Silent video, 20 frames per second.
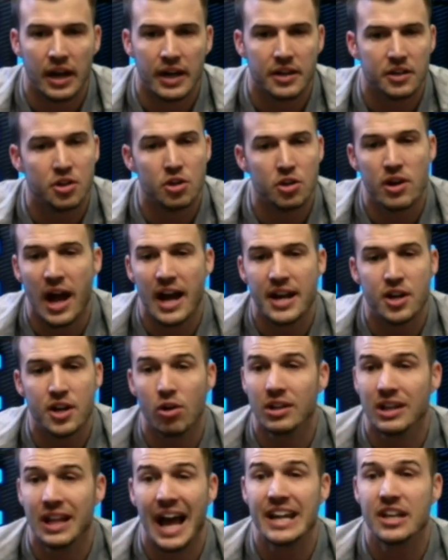Right? Dude, I
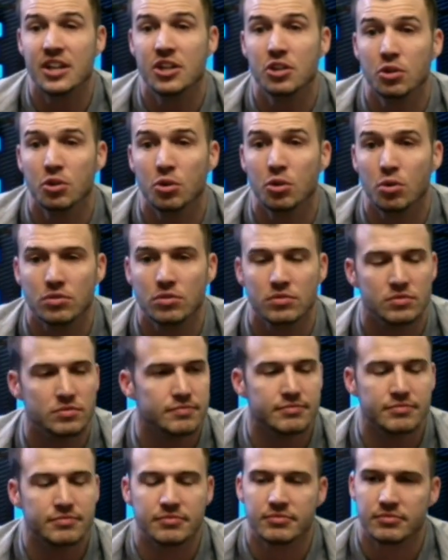don't like you.
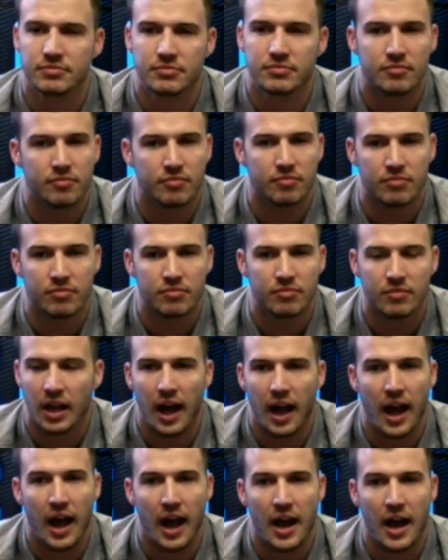
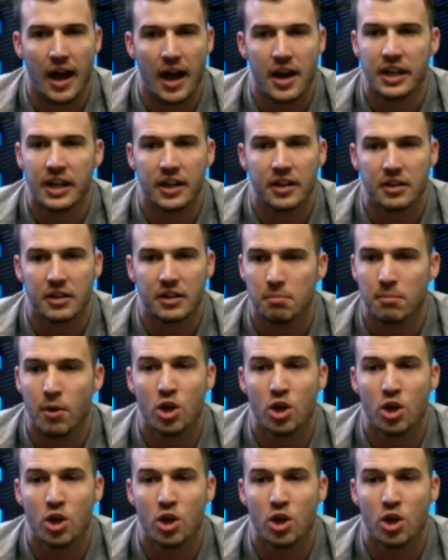I understand.